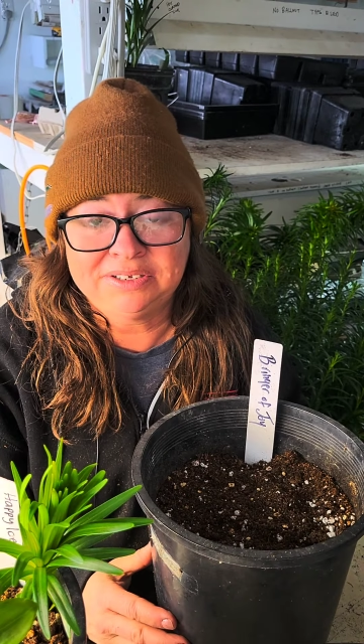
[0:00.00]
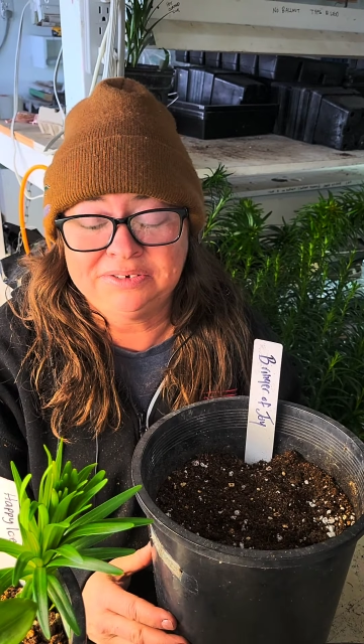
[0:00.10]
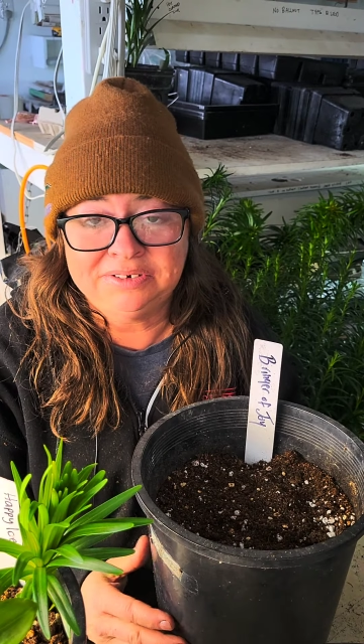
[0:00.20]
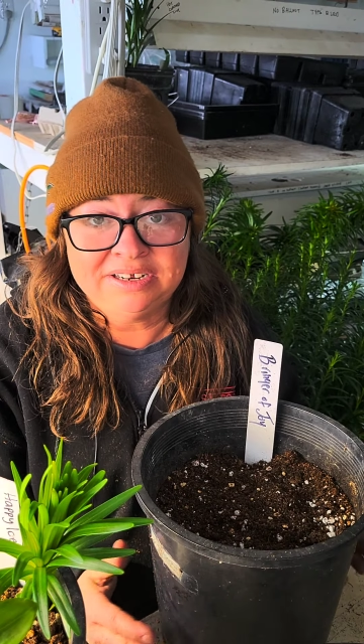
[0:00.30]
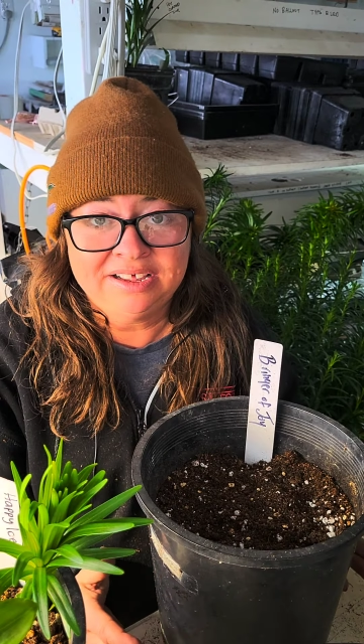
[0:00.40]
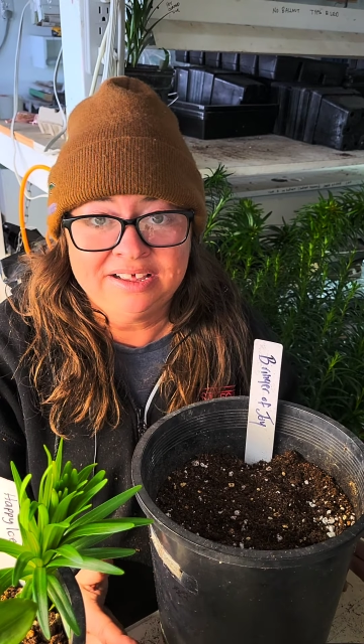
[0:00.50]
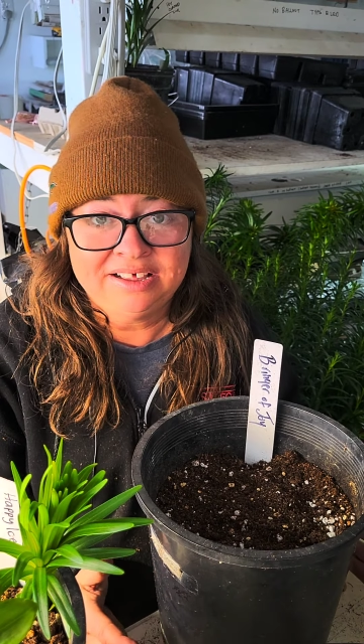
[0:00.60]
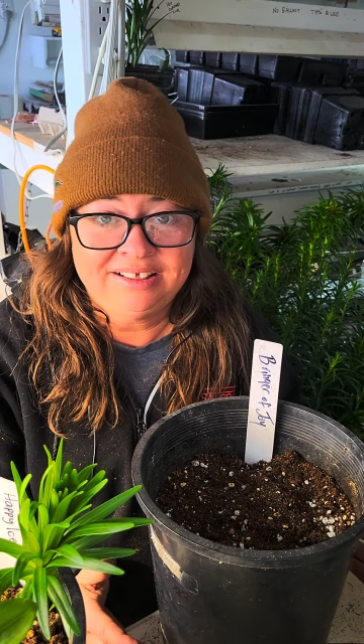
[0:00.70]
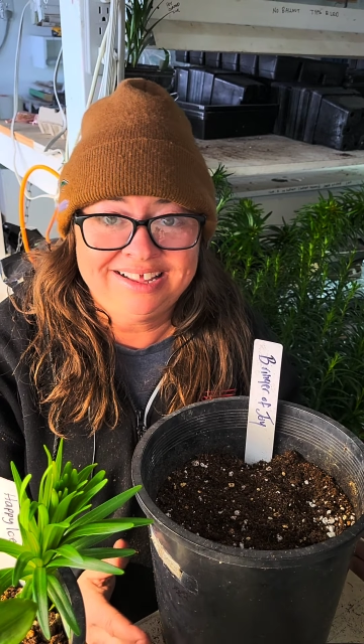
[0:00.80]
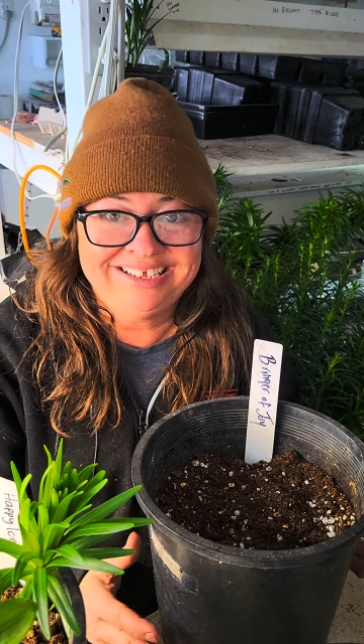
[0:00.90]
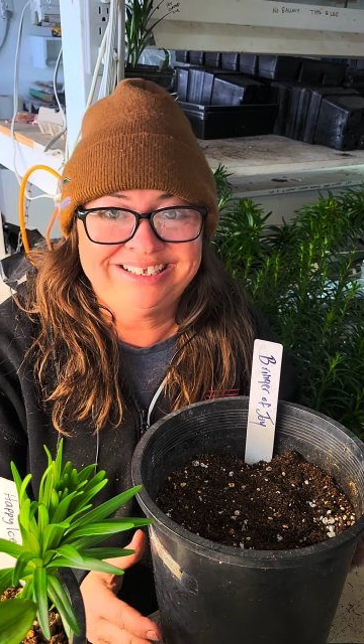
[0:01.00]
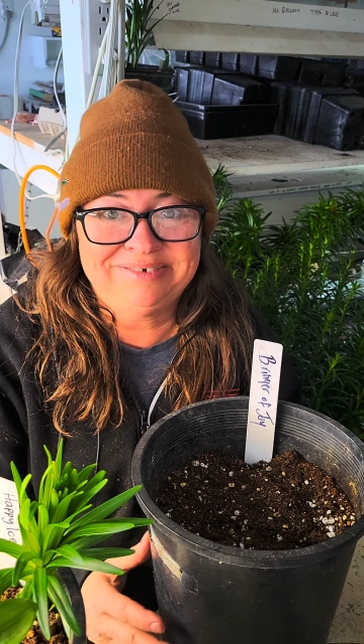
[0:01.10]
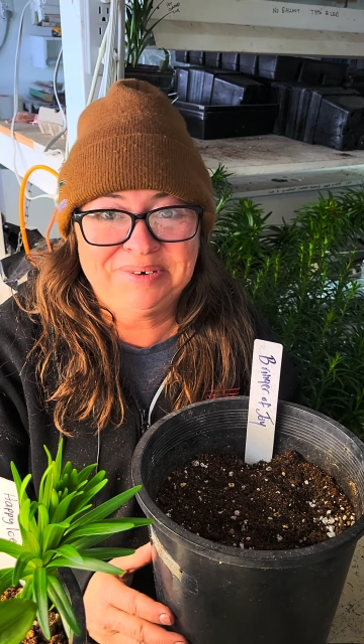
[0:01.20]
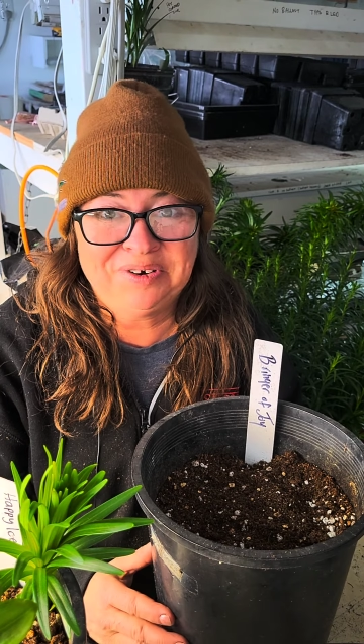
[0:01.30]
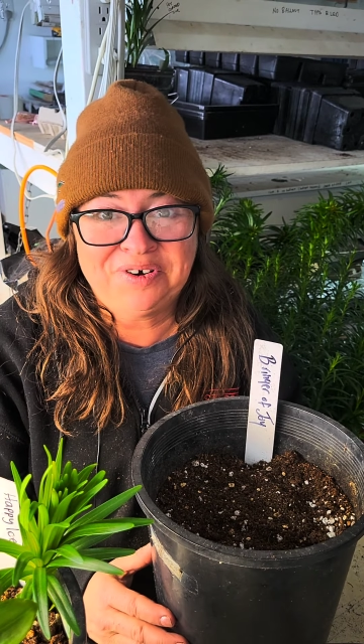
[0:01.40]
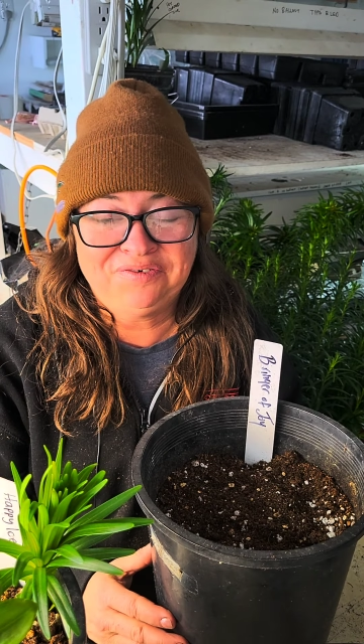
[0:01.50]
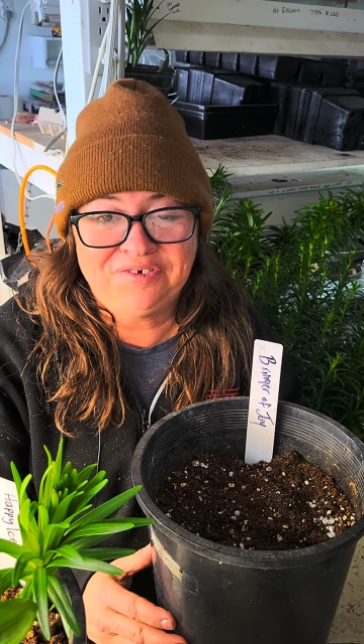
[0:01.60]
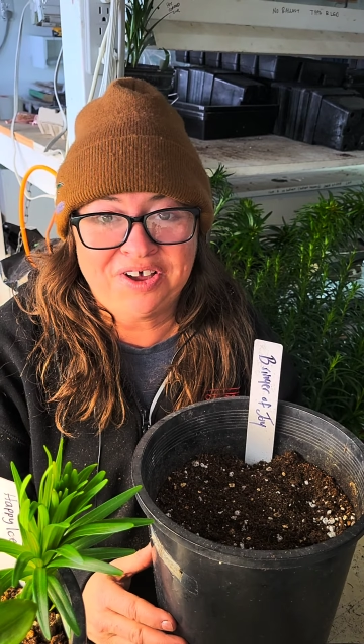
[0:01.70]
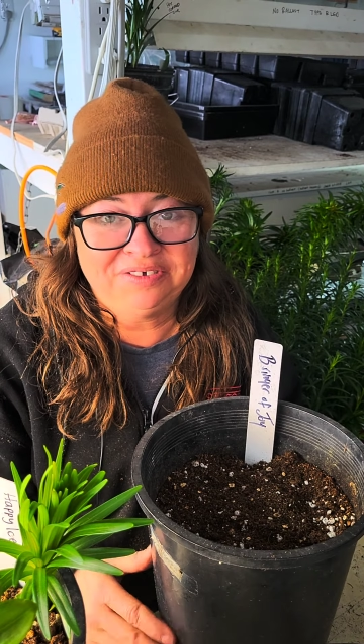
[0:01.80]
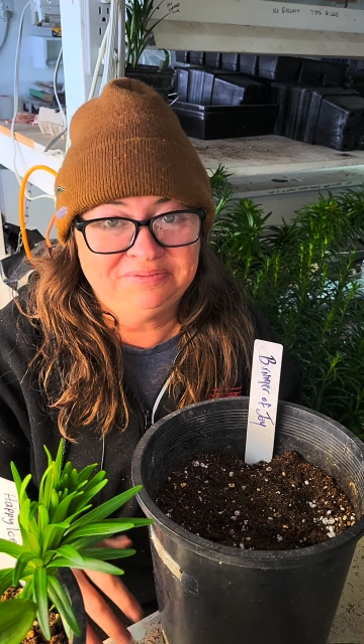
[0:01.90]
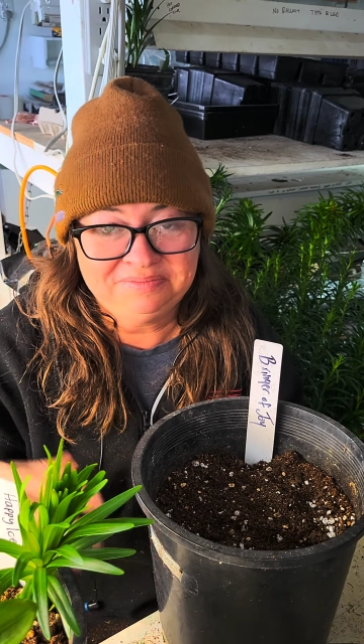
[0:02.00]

So in late summer or fall,